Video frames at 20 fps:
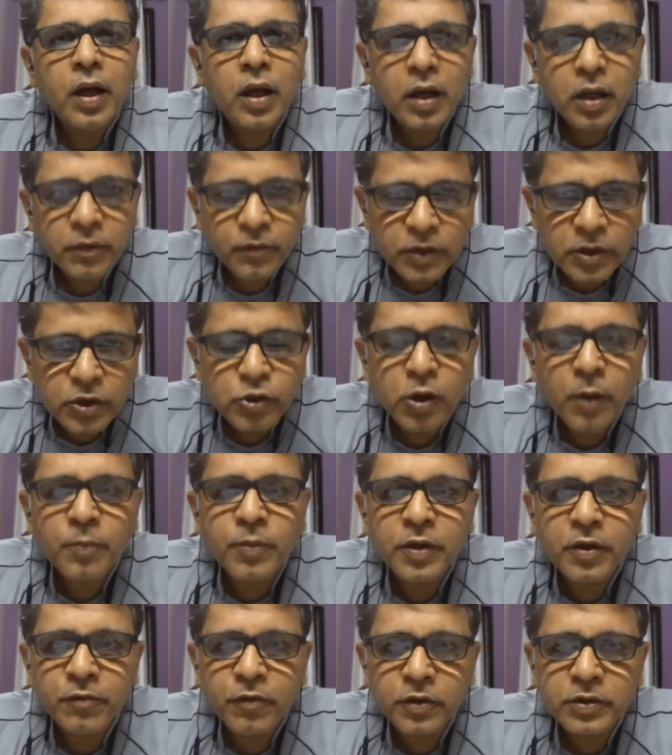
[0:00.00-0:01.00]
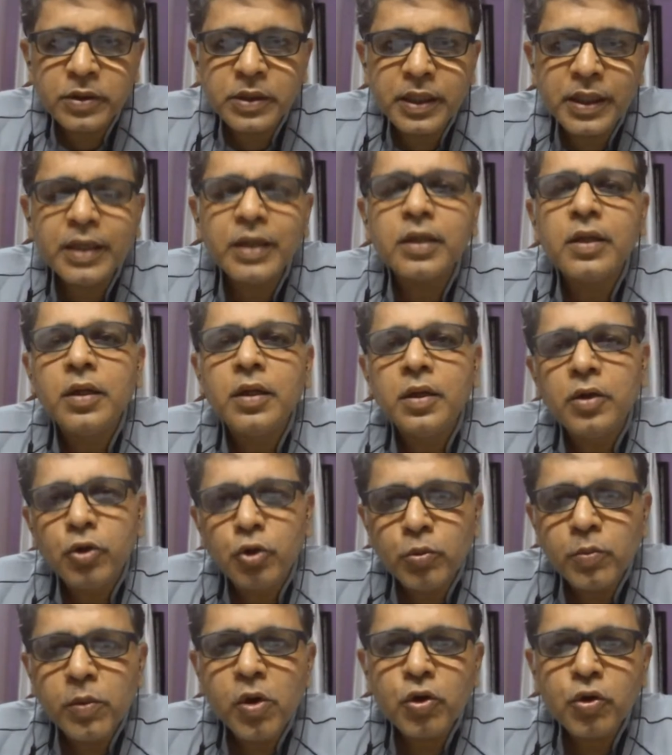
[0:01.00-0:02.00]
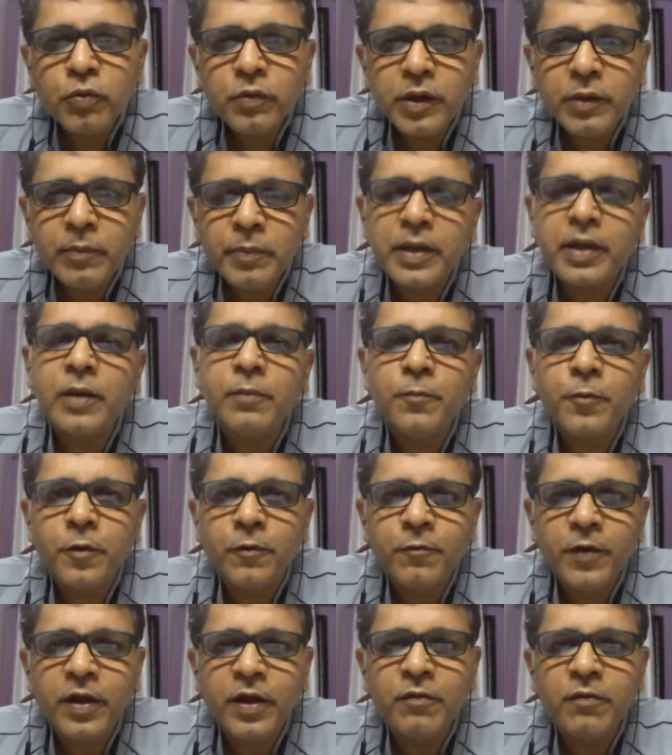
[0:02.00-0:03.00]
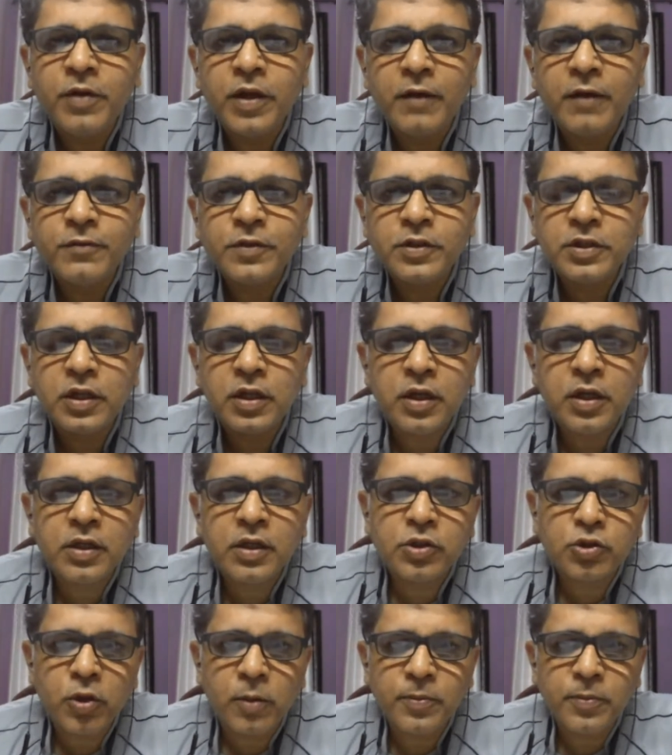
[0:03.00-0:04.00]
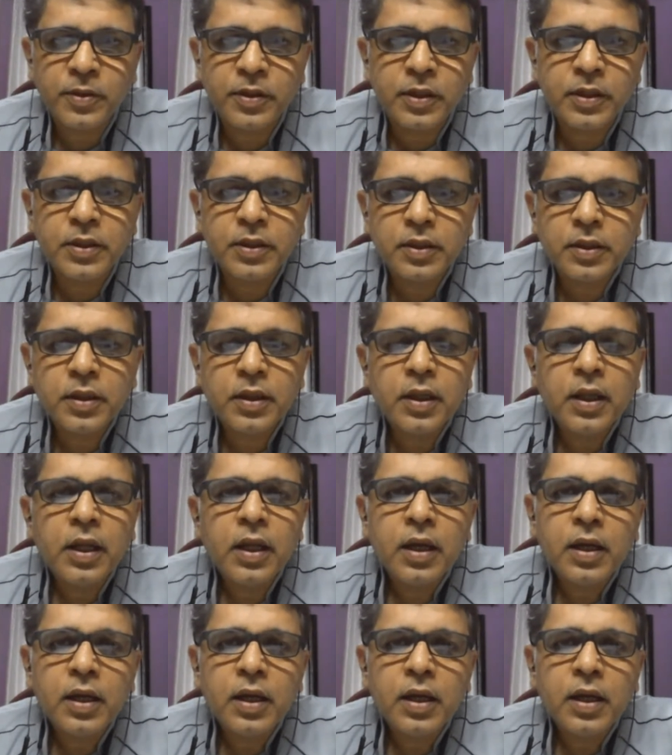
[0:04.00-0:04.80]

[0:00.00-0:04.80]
We'll stop here for the day. Tomorrow we'll pick up from where we have stopped here.